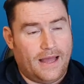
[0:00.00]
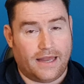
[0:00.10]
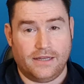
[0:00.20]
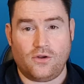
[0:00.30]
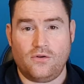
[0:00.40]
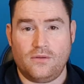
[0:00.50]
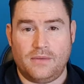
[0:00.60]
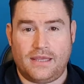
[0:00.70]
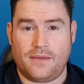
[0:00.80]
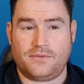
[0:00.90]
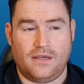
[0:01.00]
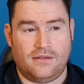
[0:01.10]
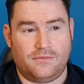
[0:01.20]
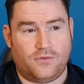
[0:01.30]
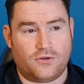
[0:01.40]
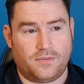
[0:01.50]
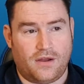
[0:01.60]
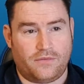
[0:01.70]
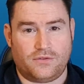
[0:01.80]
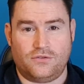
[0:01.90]
And he told them, he kept saying to the
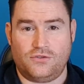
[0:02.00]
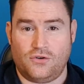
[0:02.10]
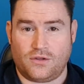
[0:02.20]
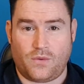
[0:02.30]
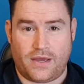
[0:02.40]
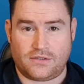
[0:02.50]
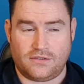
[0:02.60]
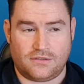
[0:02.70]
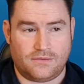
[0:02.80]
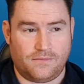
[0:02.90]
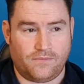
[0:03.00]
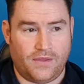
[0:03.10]
enforcement officer during the questions,